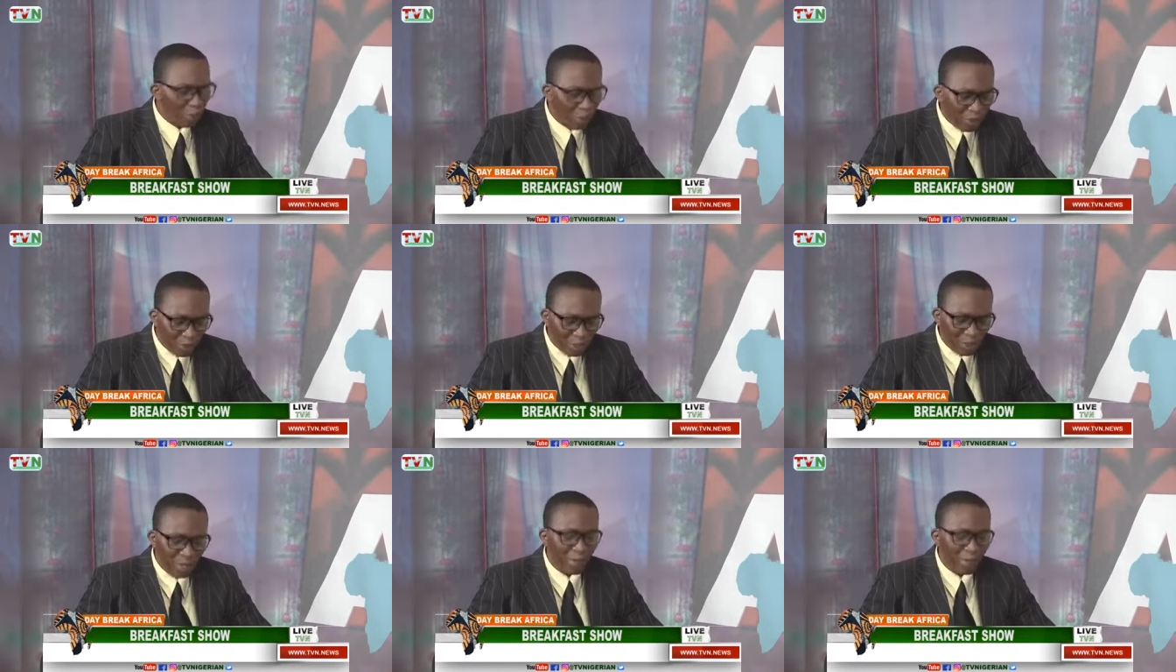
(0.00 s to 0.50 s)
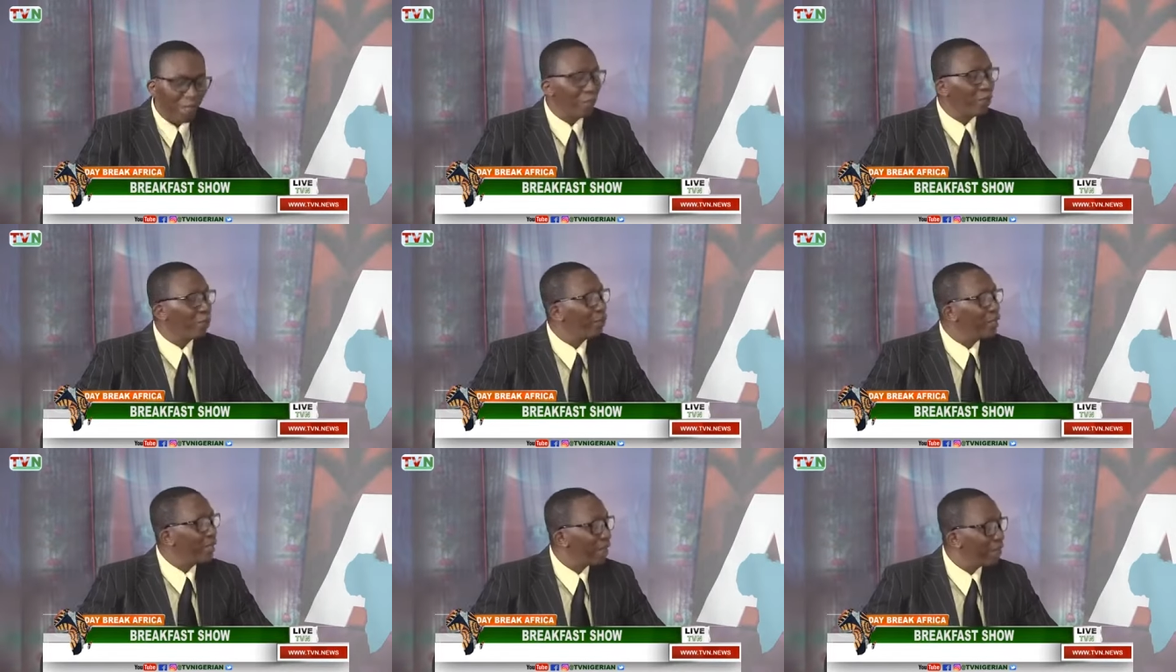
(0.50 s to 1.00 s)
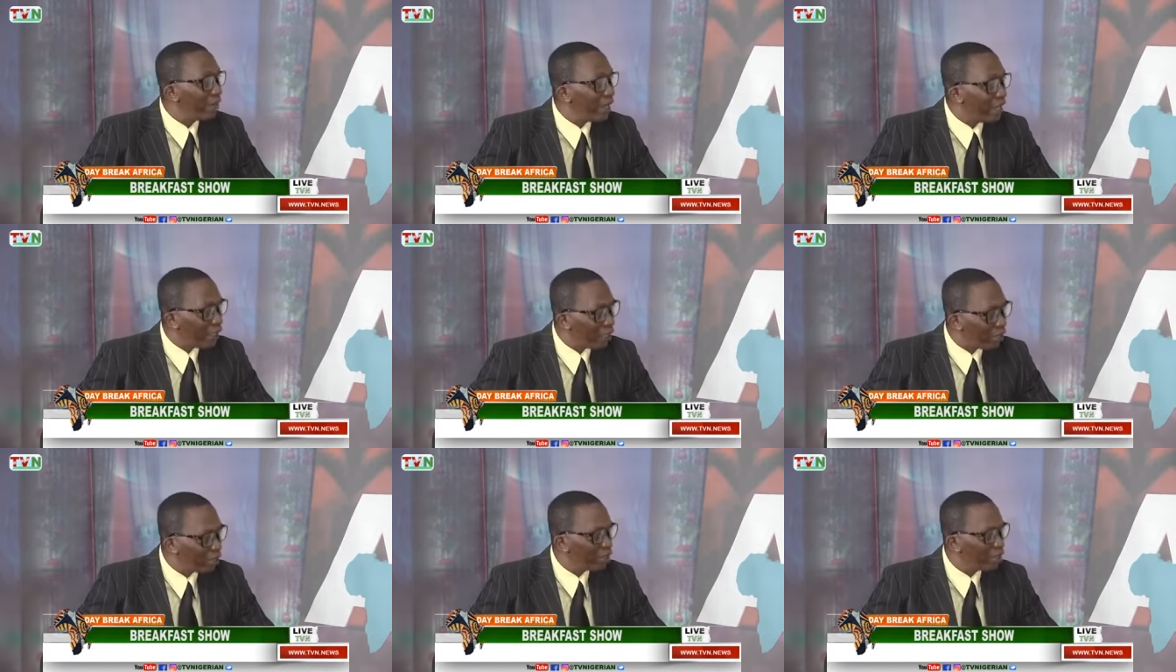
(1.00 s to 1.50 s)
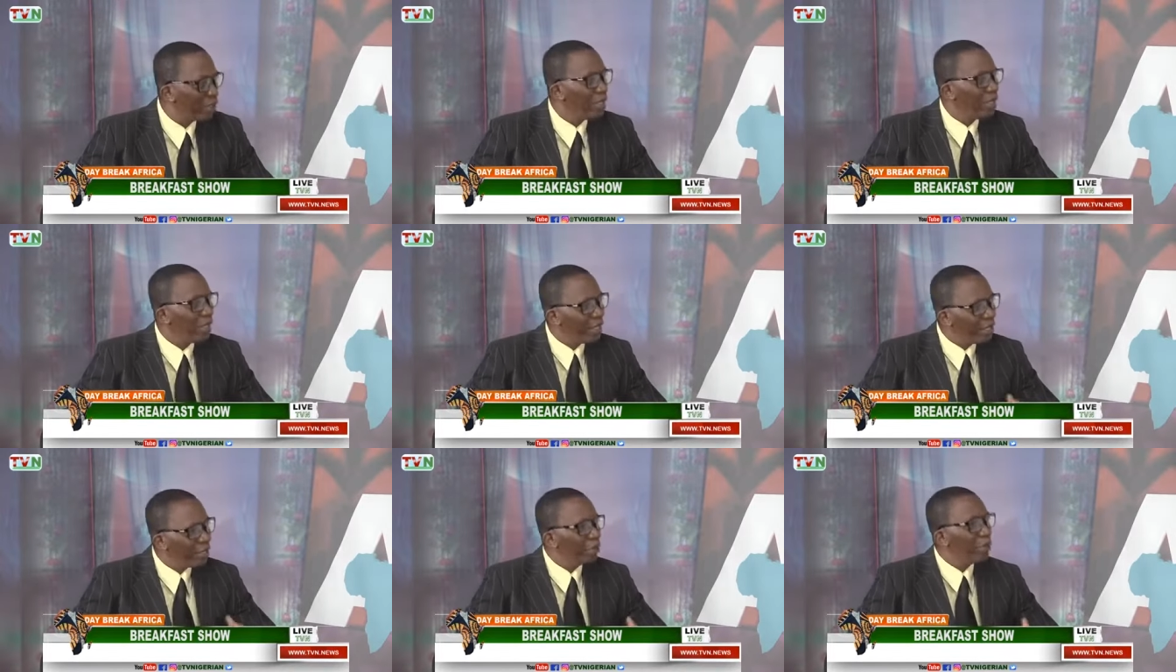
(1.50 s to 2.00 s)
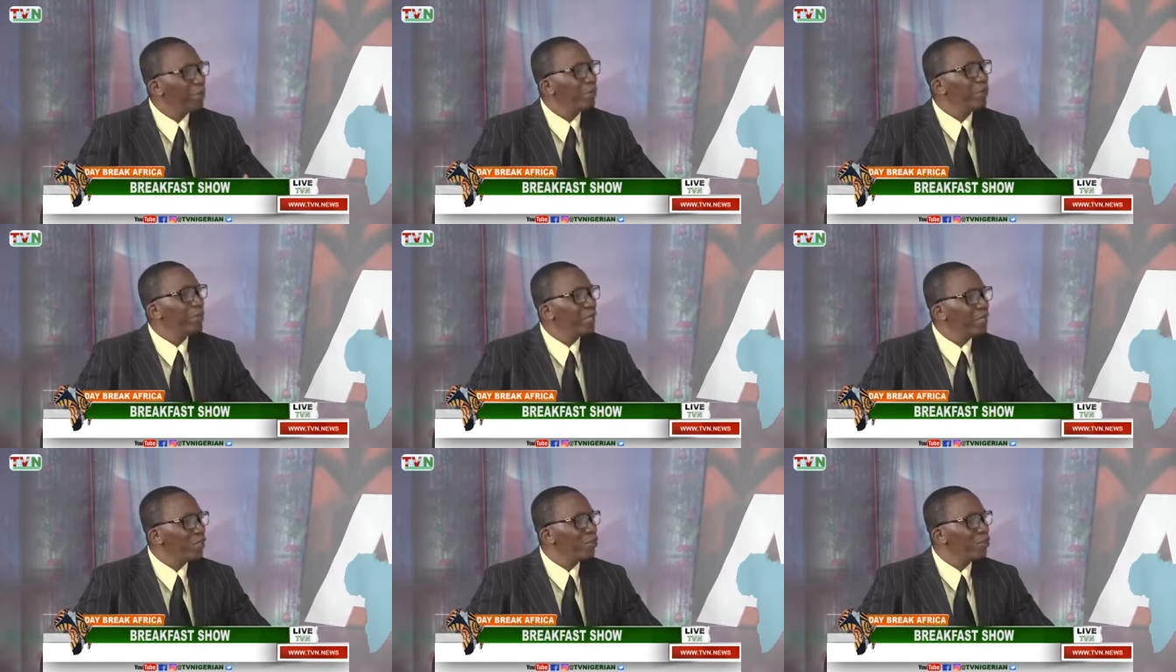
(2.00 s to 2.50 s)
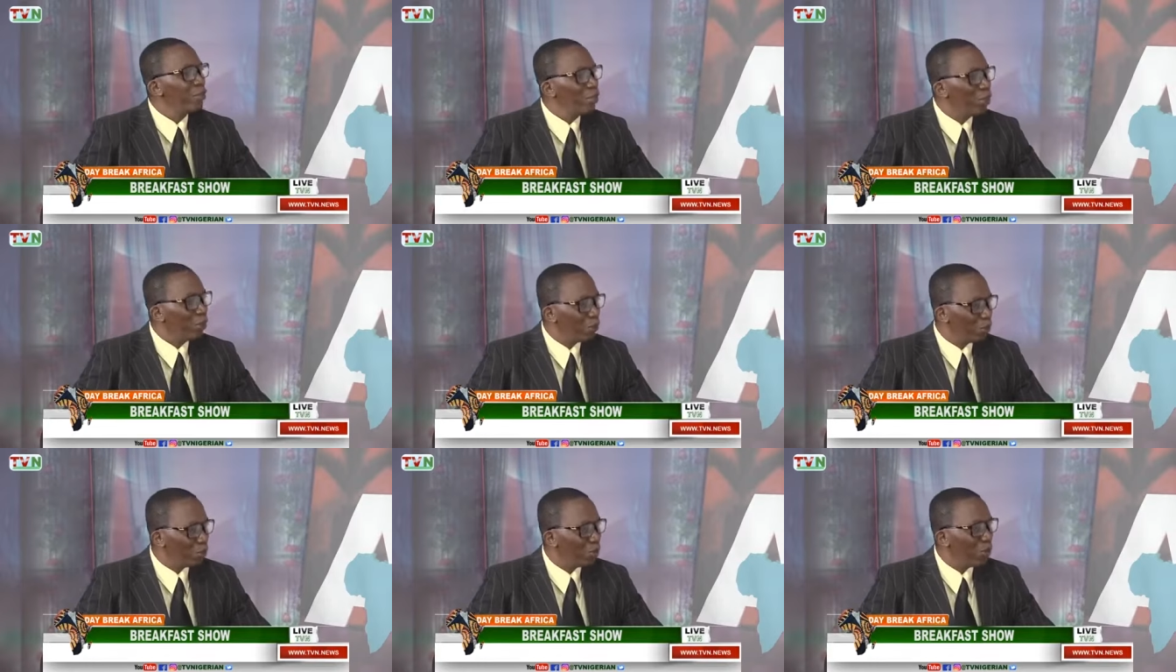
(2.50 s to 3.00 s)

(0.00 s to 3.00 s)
What do you know about coronavirus? You know, people need to know.